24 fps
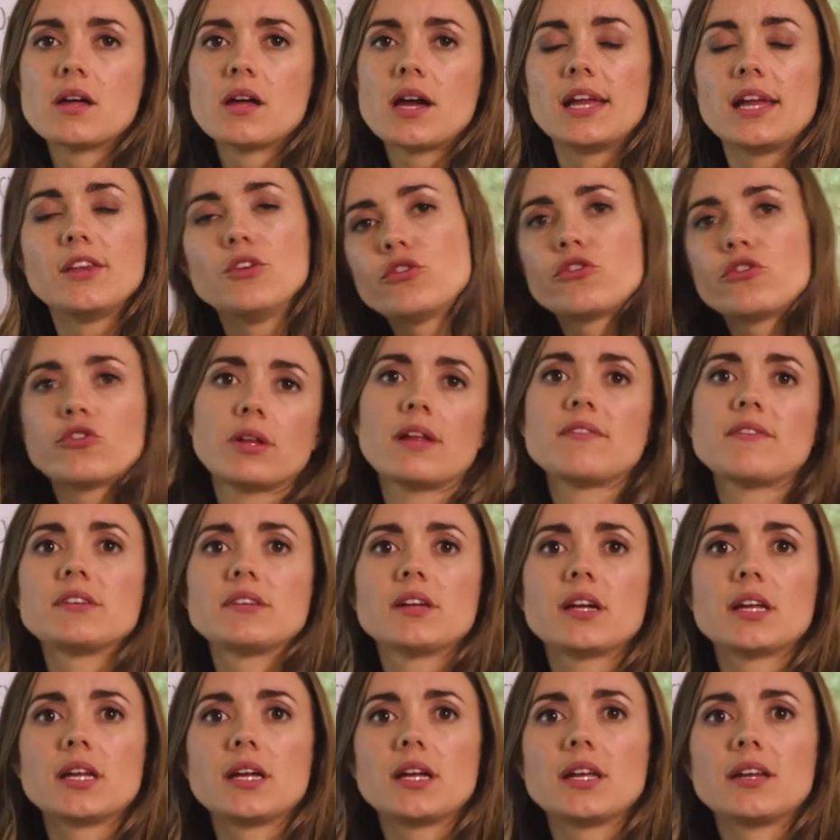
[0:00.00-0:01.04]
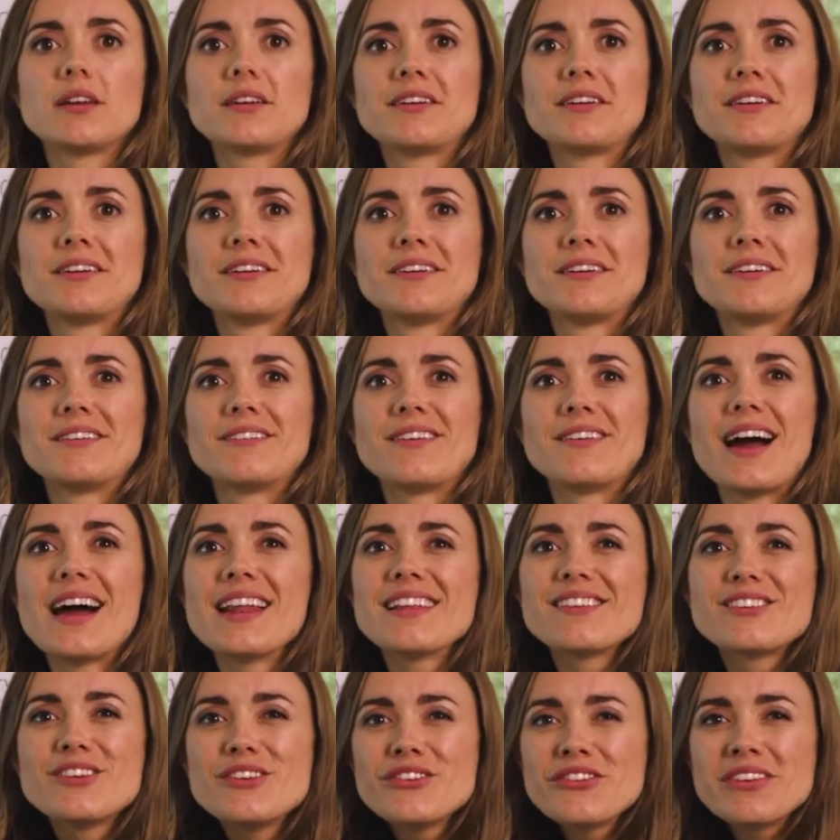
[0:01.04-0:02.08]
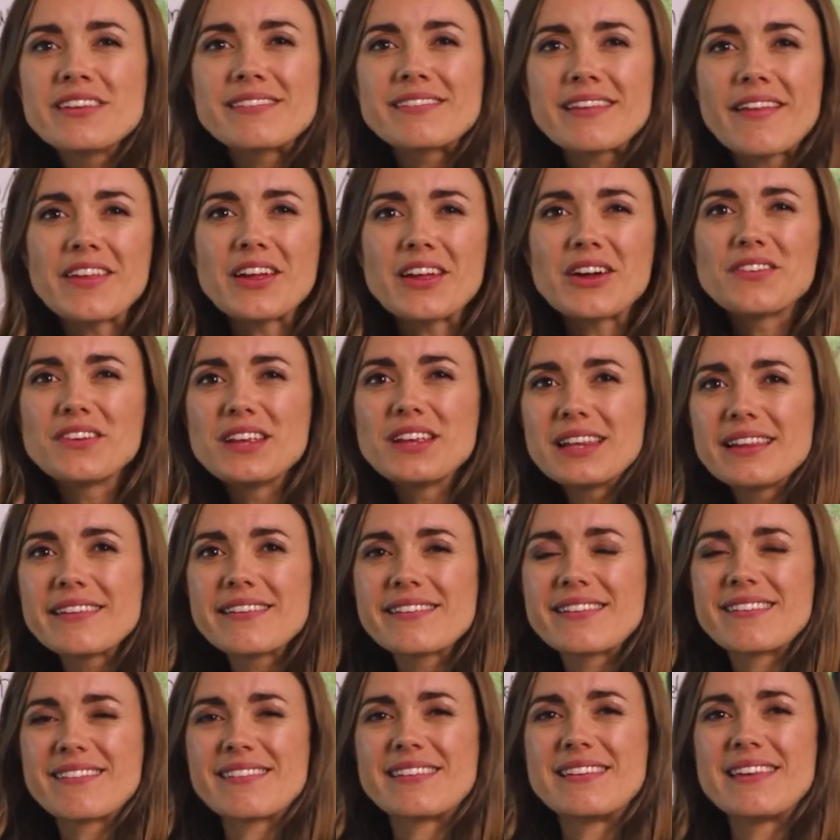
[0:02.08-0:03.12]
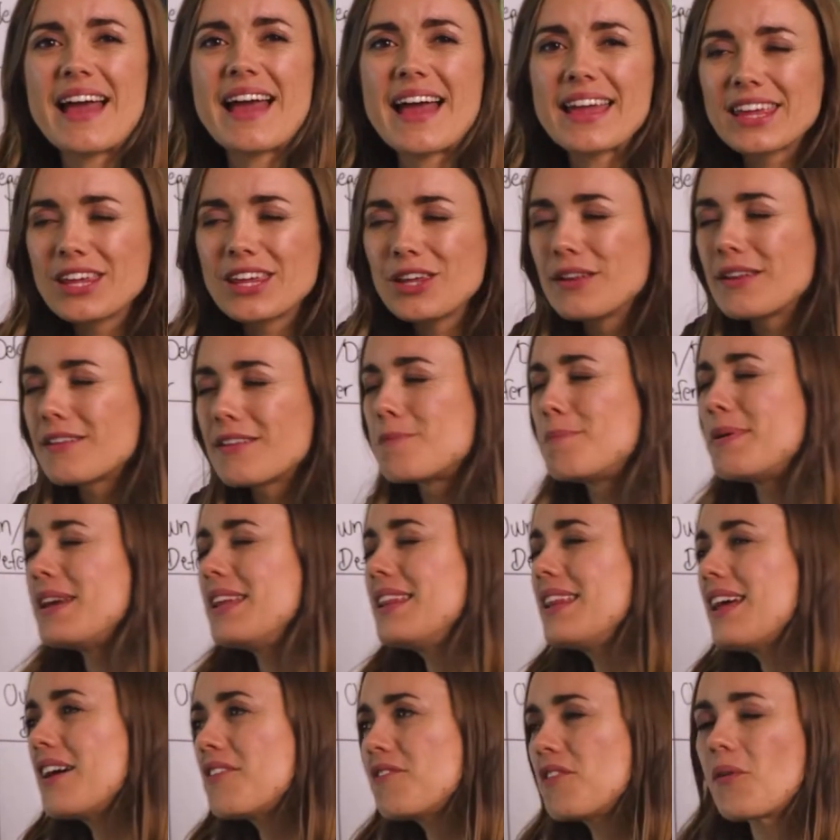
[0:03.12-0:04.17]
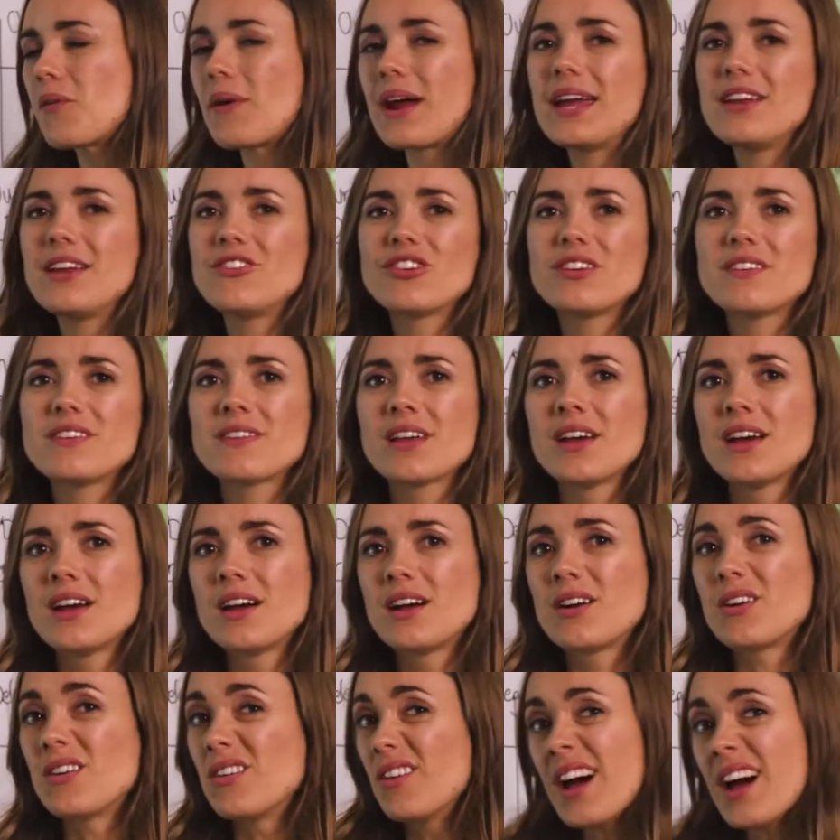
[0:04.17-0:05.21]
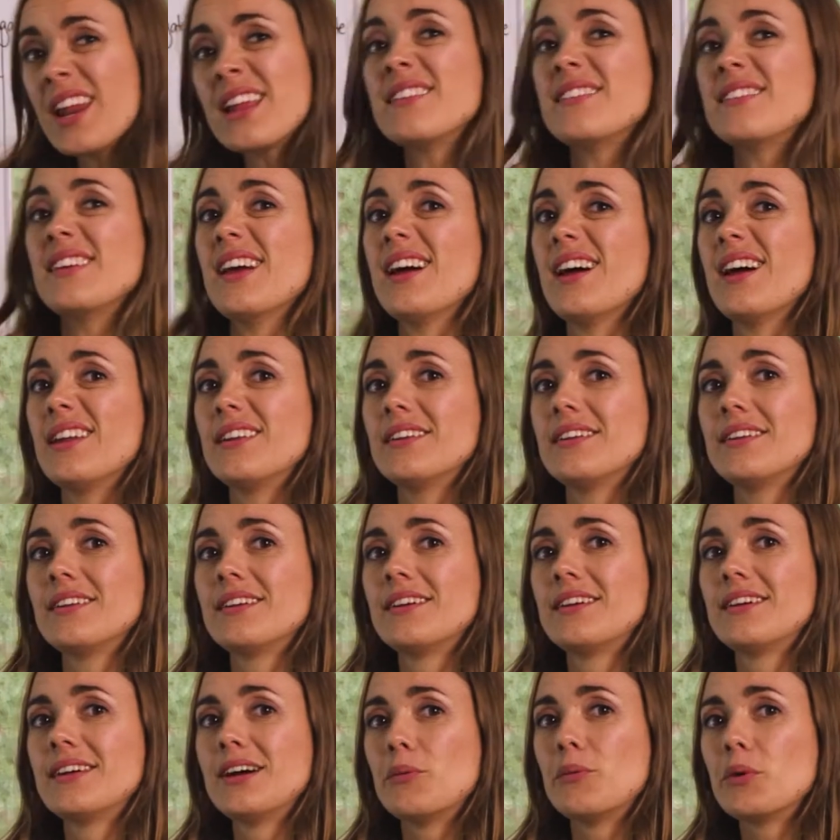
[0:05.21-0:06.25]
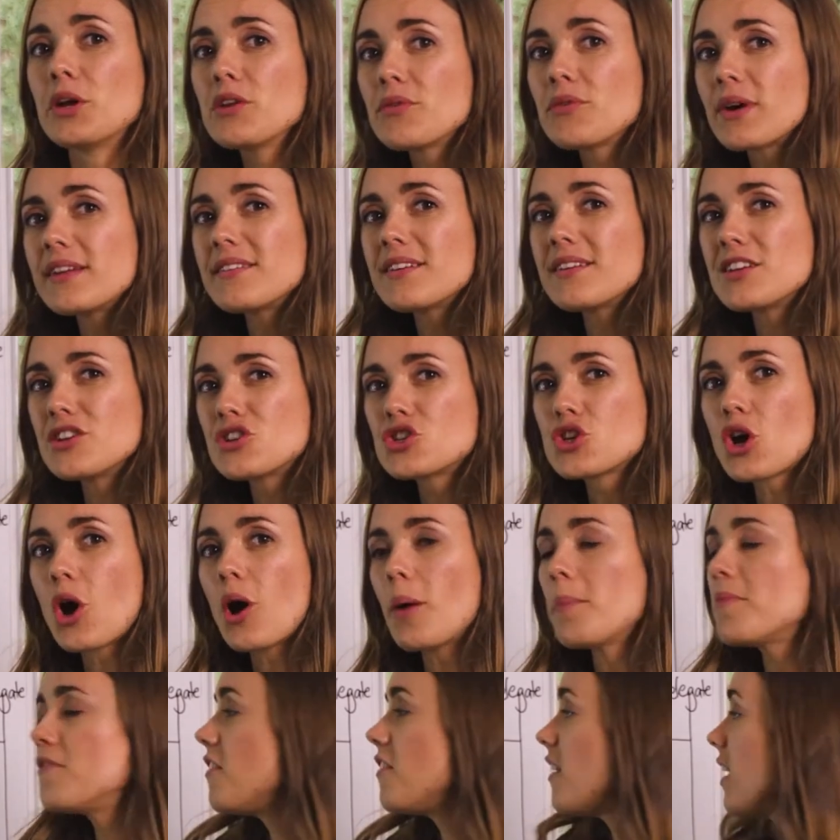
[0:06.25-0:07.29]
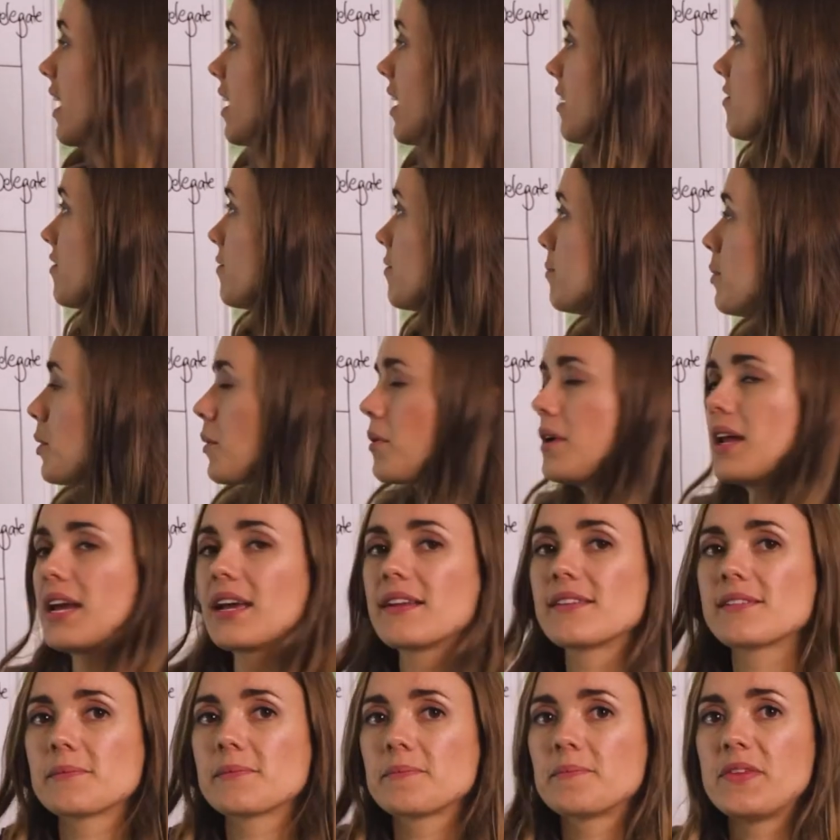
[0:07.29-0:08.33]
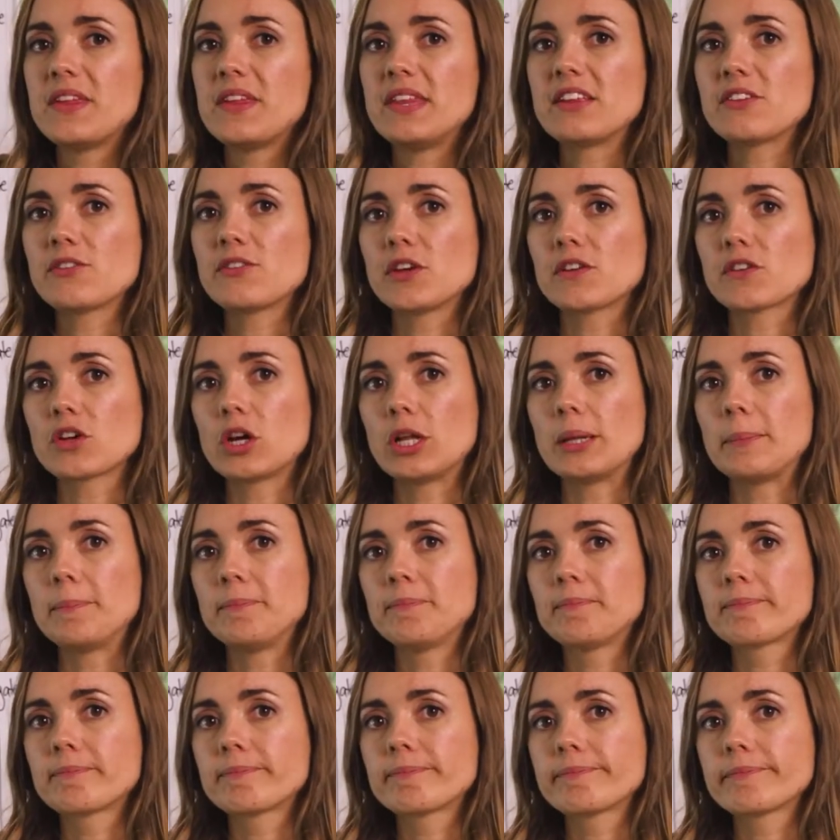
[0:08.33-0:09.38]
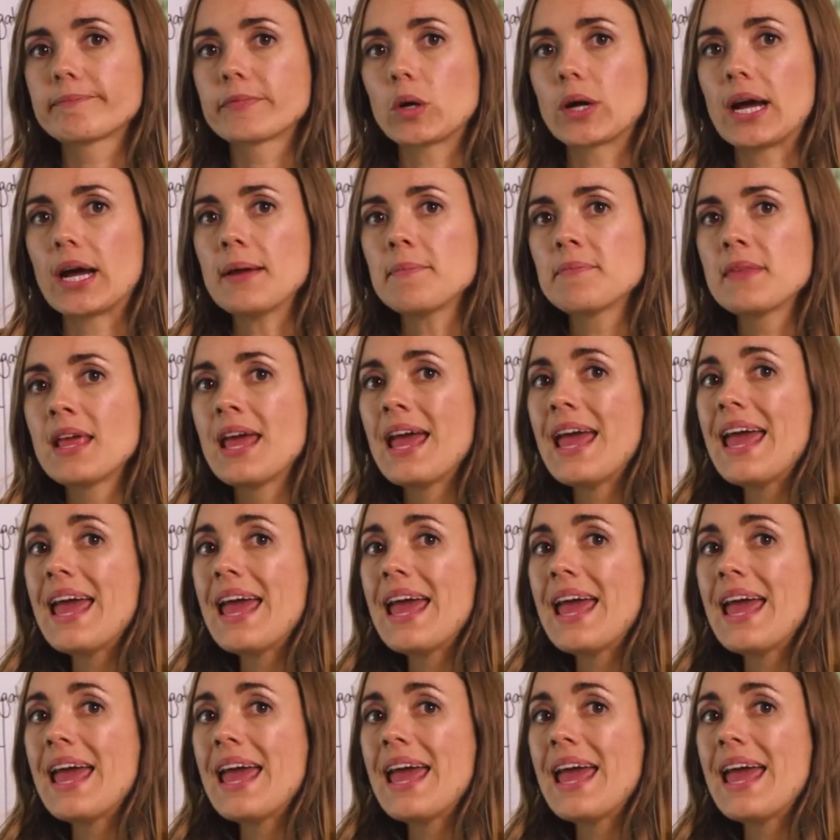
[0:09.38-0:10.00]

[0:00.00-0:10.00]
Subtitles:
and you still haven't done it, right? It's usually something on your list that's nagging you, that's been there for ages. Write it down. I want you to write down your top 5 bottlenecks in this first column, okay?